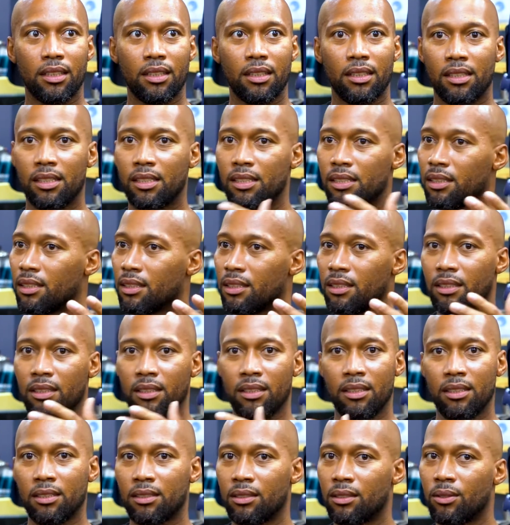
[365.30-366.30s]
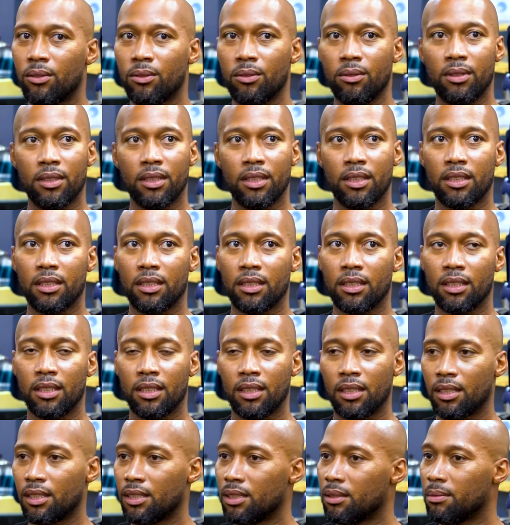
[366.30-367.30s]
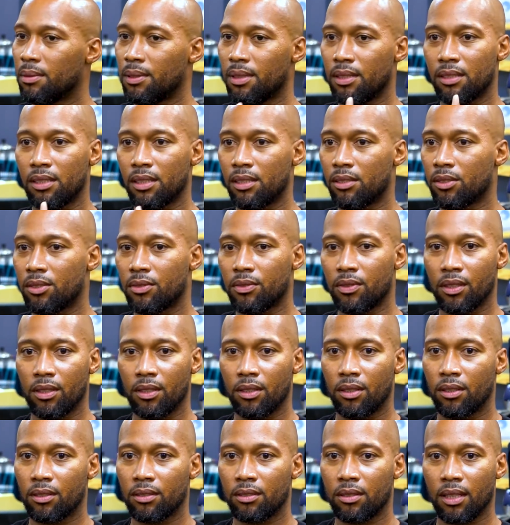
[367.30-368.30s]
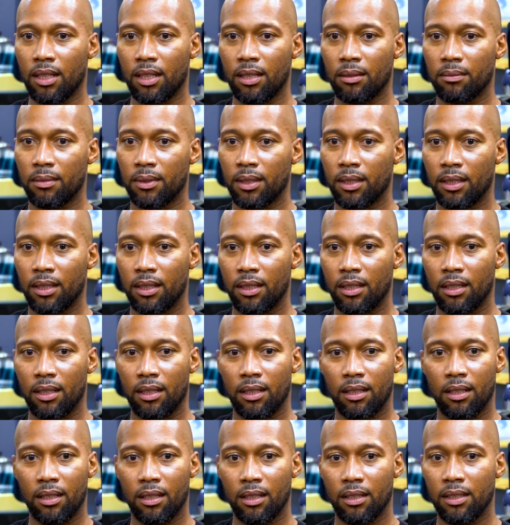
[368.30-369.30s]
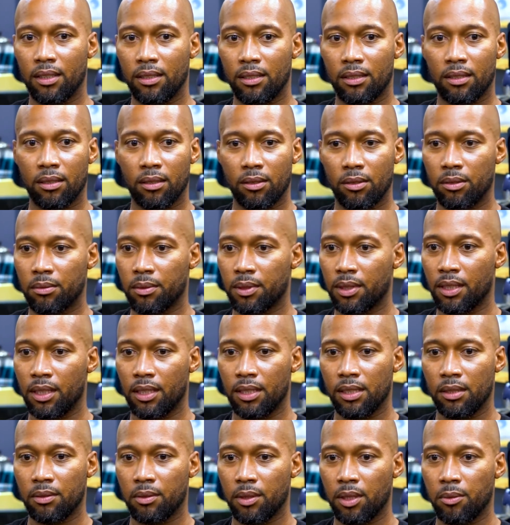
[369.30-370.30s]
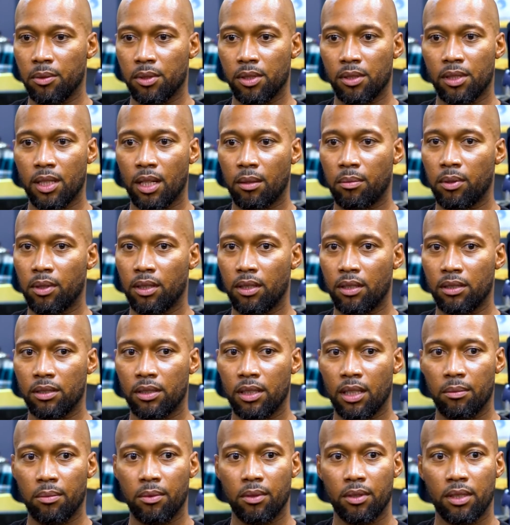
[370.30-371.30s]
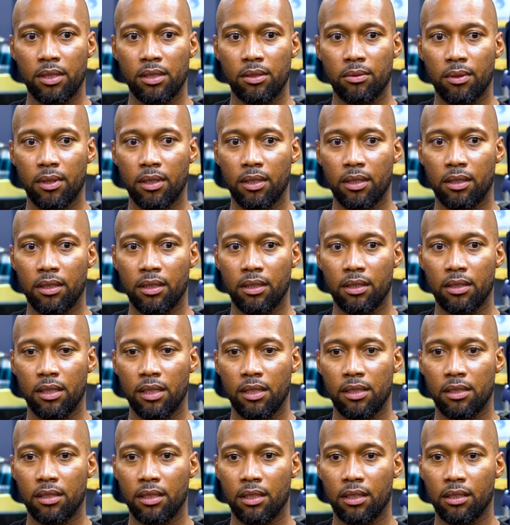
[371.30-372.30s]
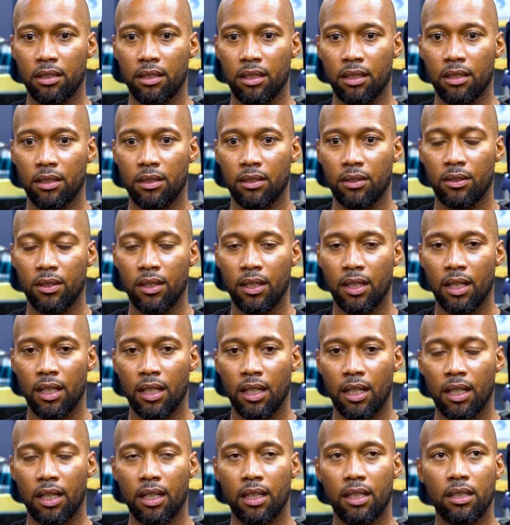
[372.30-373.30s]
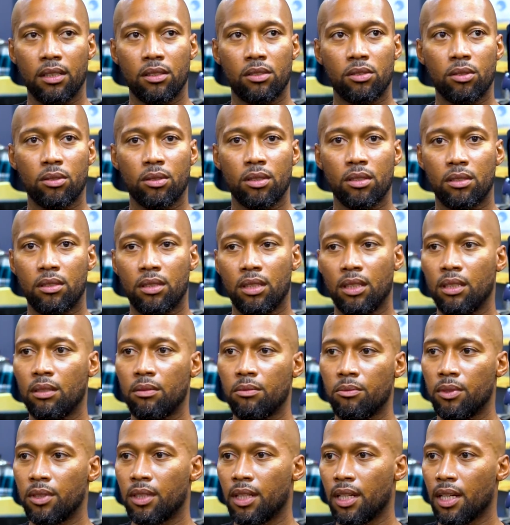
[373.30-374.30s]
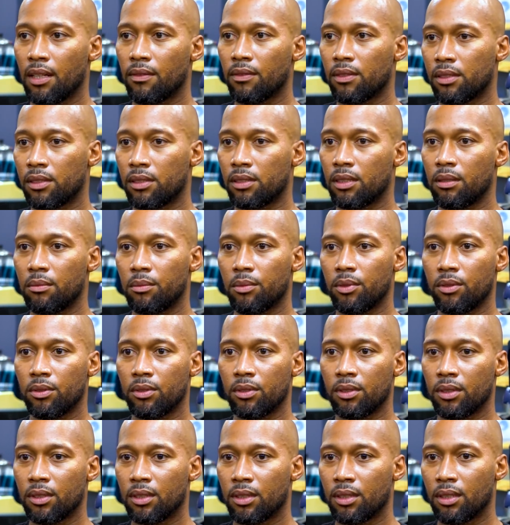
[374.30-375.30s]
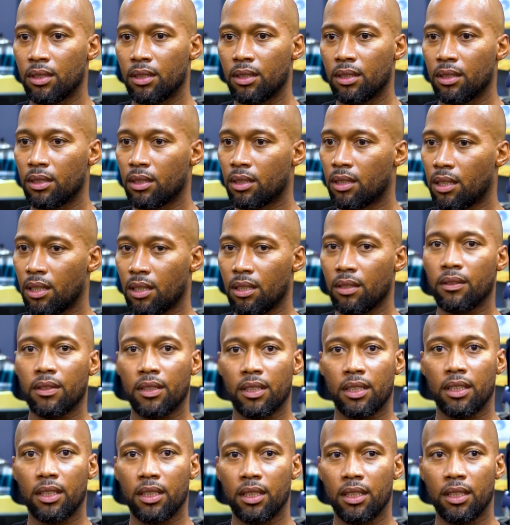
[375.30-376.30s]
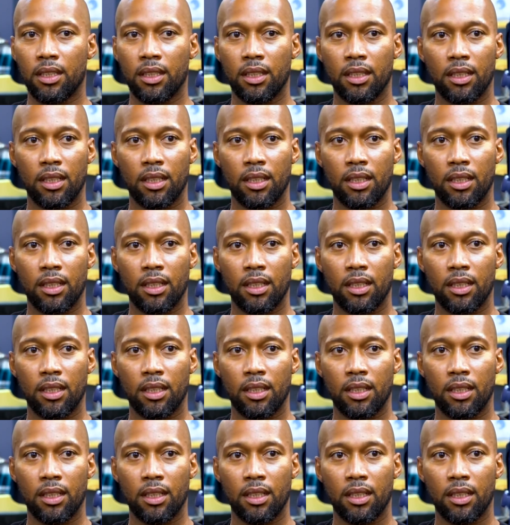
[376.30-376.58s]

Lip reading: He's no rookie. He's been in this industry for a long time. He's told me that he was a shop owner as well in San Diego, and so the team we have assembled currently